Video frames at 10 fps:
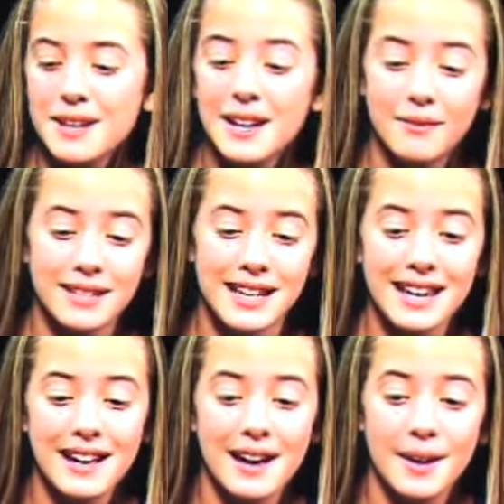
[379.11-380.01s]
a week, and we
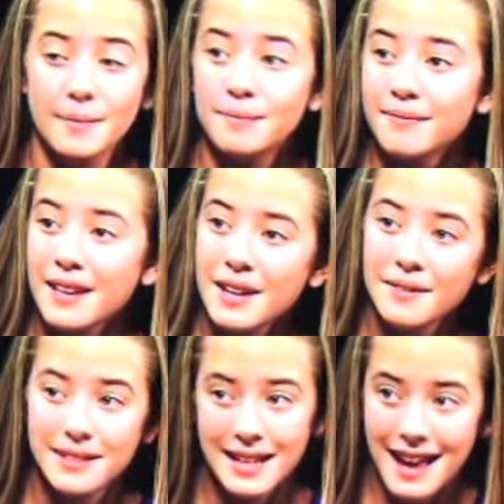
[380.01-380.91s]
take um,
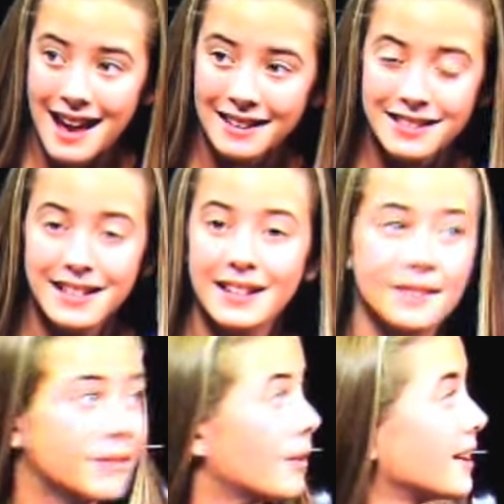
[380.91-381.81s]
we take
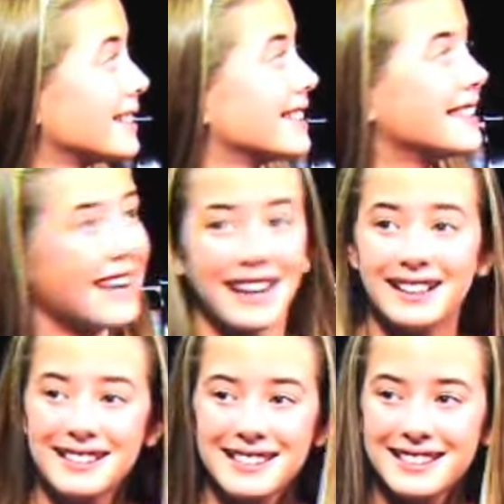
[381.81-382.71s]
acting, voice, and
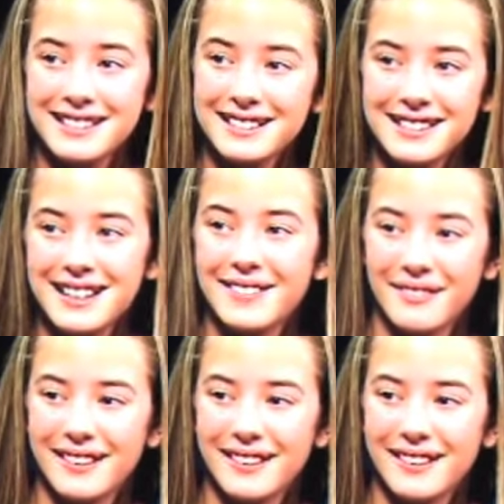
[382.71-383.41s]
dance. It's a ton of